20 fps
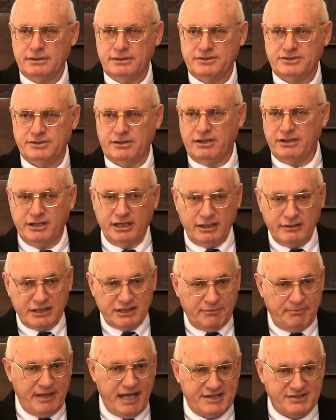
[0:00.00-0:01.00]
Try and go to
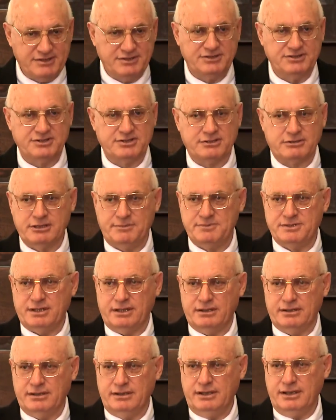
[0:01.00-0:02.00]
other passages of Scripture.
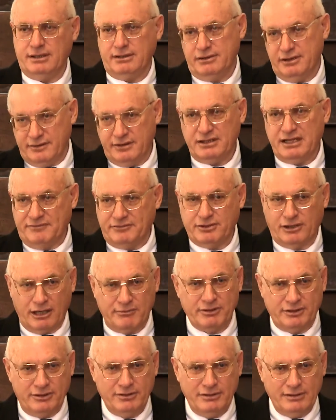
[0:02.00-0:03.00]
Now, you've got to have time
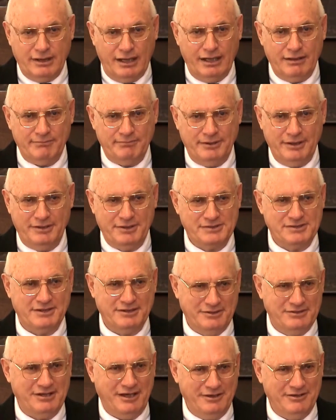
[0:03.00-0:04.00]
to do that, because it
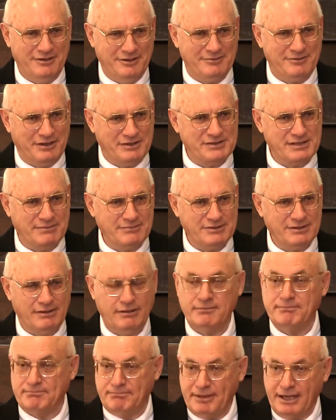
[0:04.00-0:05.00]
can take you quite some
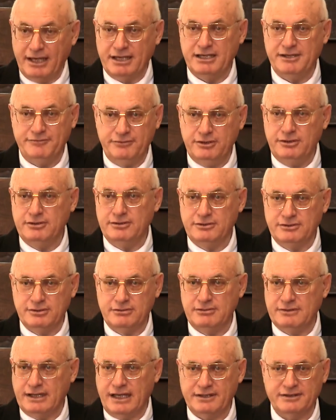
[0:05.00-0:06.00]
time. But if you can
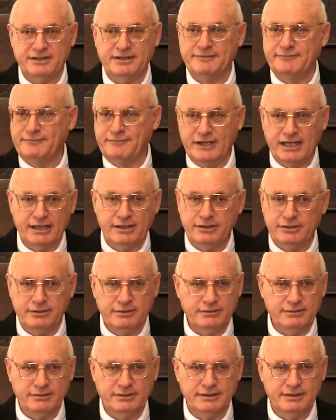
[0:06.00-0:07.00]
do that, the
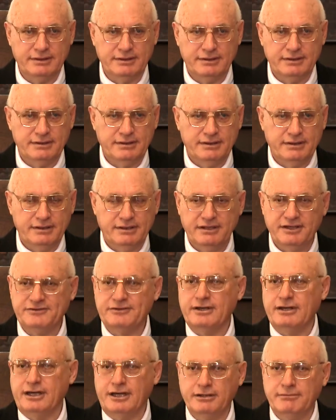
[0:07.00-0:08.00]
value is
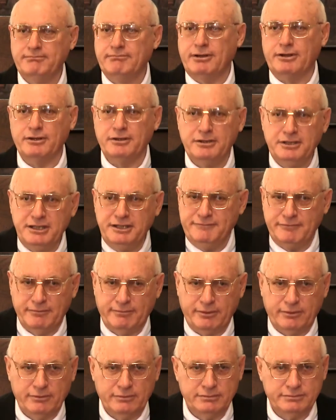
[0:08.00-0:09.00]

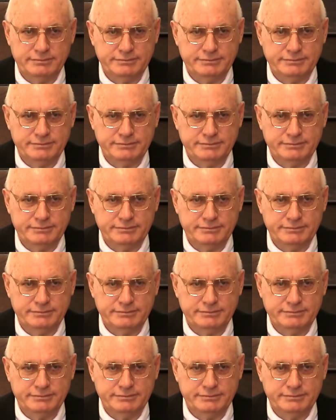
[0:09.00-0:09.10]
unbelievable.